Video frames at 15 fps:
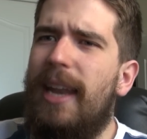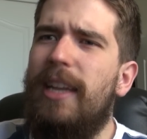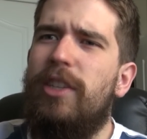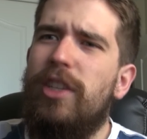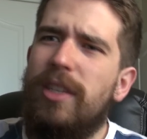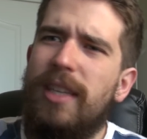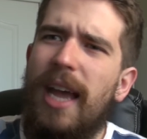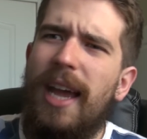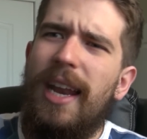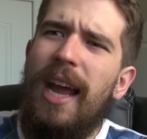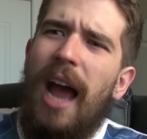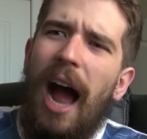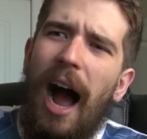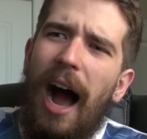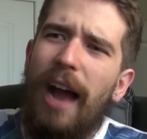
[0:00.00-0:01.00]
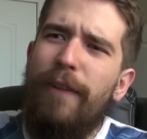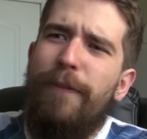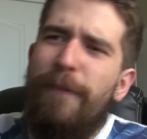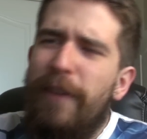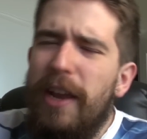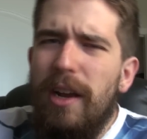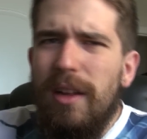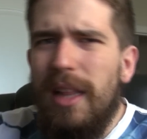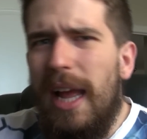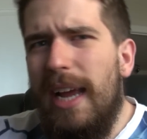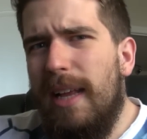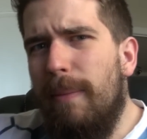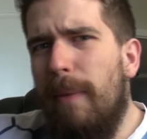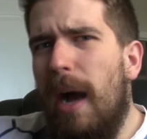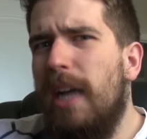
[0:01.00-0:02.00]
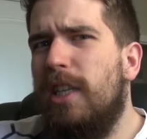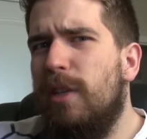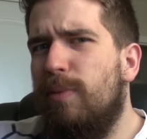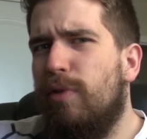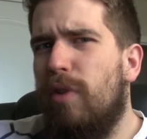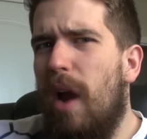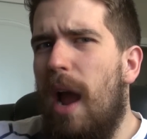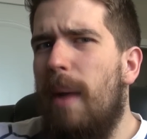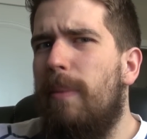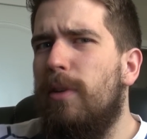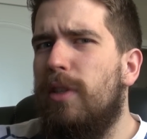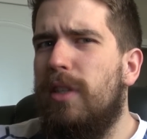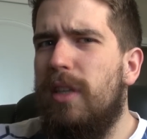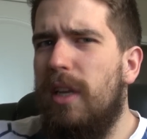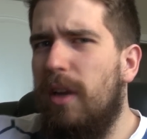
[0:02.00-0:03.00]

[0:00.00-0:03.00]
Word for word: It's just that I feel like my subscribers,